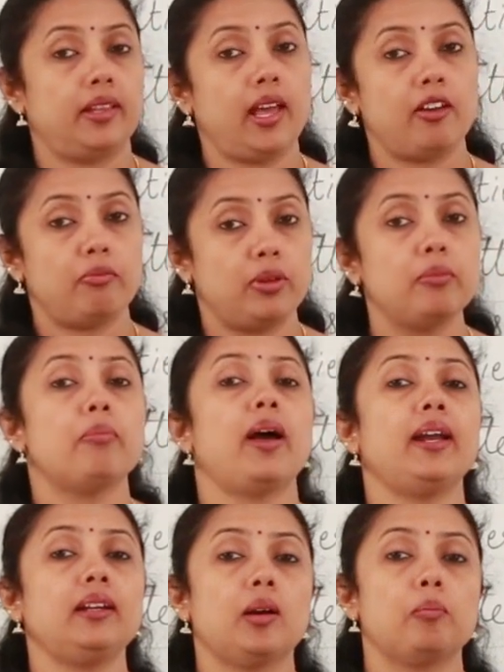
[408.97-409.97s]
They have been
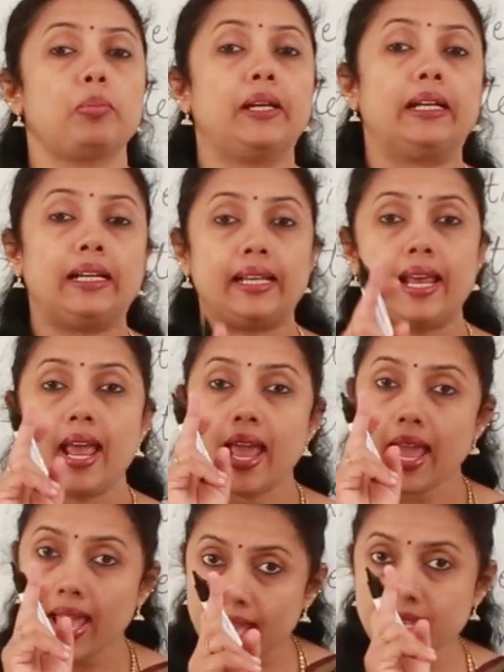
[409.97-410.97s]
banned completely
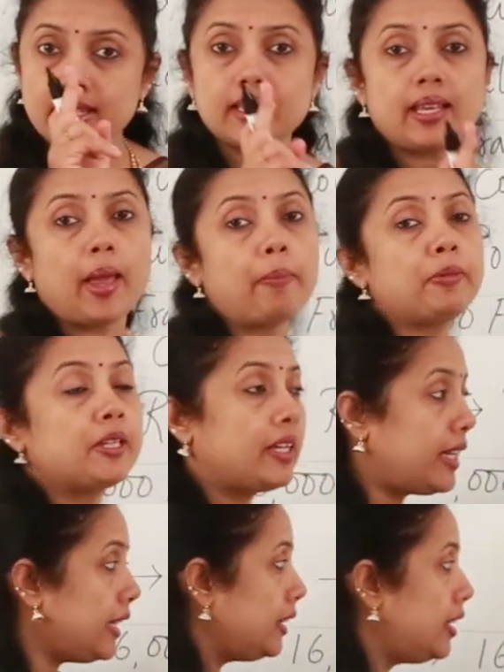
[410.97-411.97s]
except
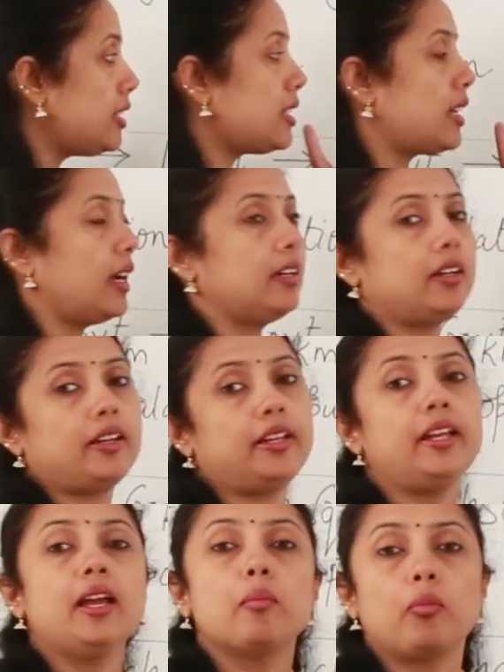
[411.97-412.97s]
in this
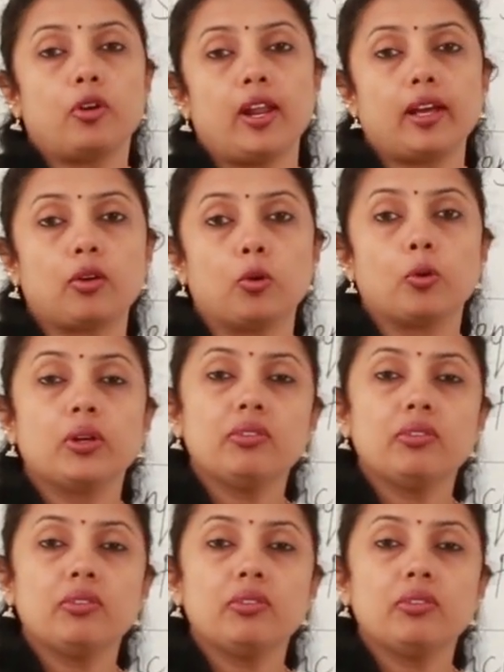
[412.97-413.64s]
country, Monaco.